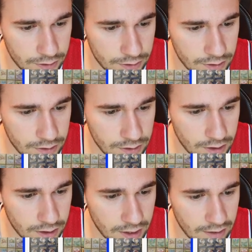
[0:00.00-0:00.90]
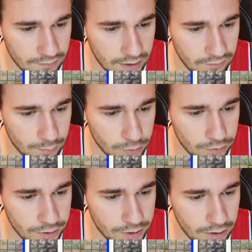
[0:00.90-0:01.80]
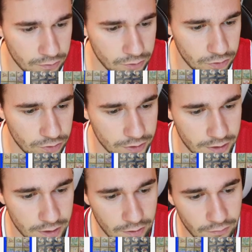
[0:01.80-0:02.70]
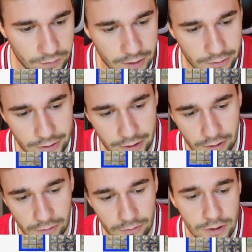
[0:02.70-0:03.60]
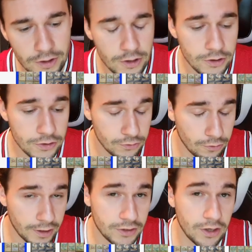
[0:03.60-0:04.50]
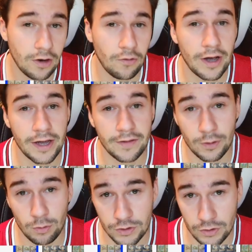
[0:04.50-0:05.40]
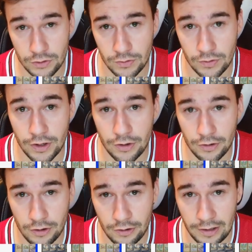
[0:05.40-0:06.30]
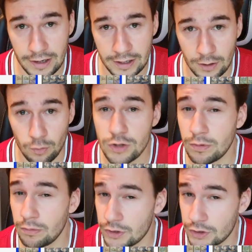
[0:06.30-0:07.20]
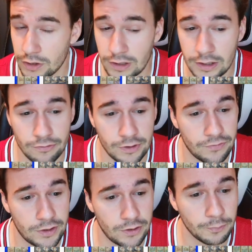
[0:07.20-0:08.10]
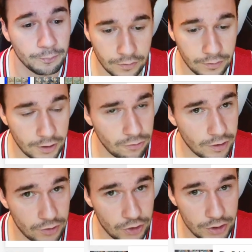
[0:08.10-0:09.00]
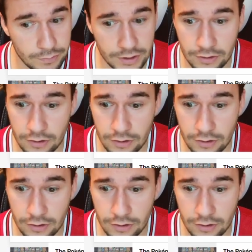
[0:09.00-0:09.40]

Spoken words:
did not have a Vaporeon Hollow, Jolteon Hollow, Flareon Hollow, Snorlax Hollow, and there was also another card lacking, which we will discuss later in the video. Then you have the gym set